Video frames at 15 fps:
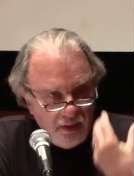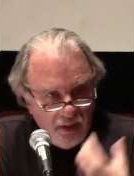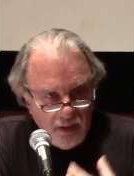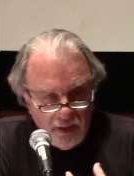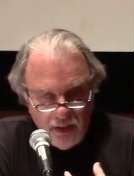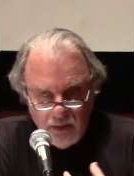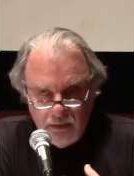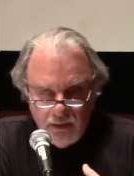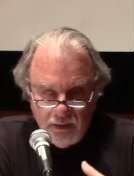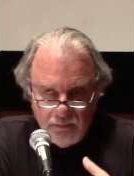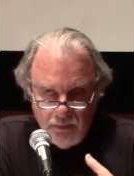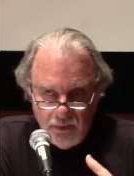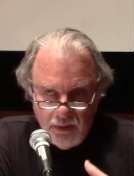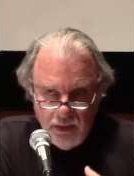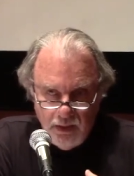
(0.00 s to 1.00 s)
uh,
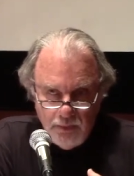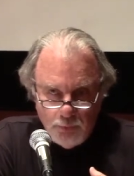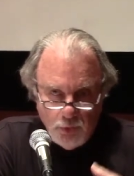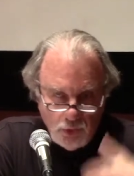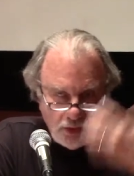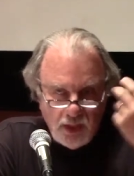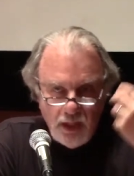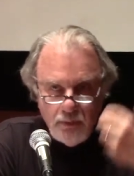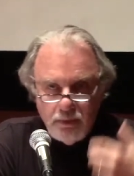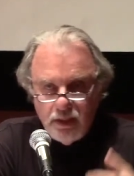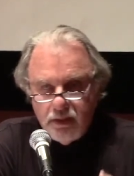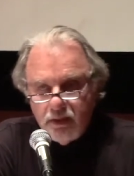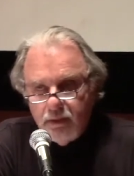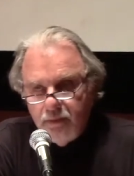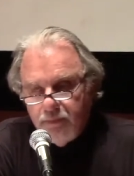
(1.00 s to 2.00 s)
he proclaimed
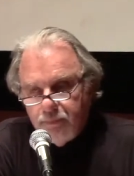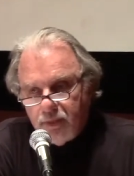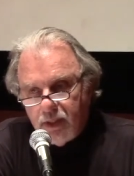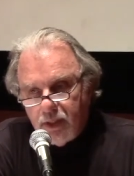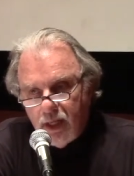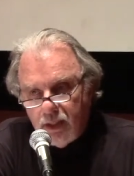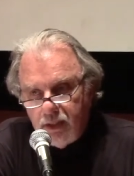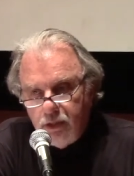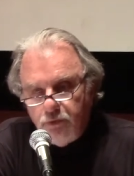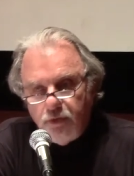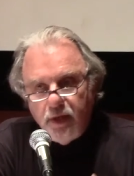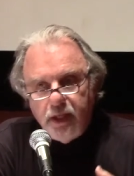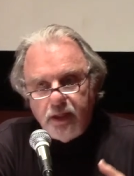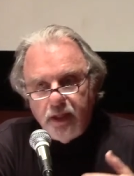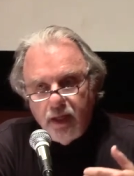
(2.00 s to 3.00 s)
the, the
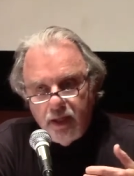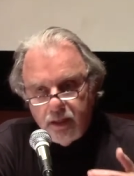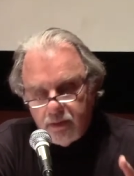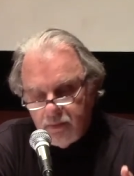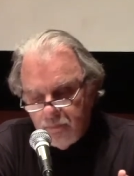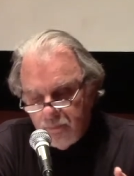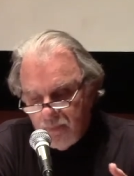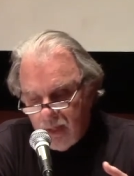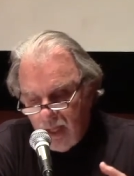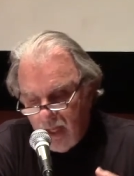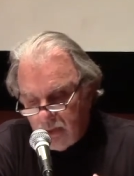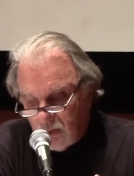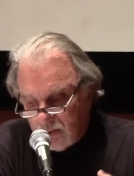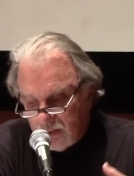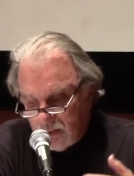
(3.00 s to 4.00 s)
caliphate and
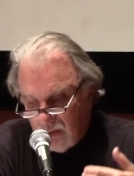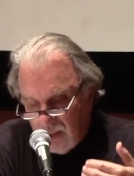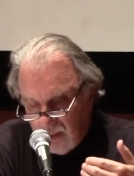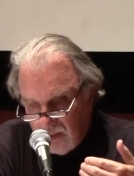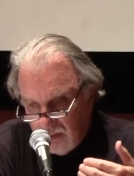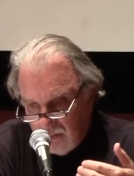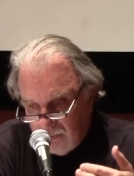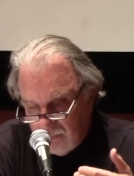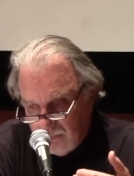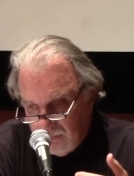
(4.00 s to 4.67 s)
and uh,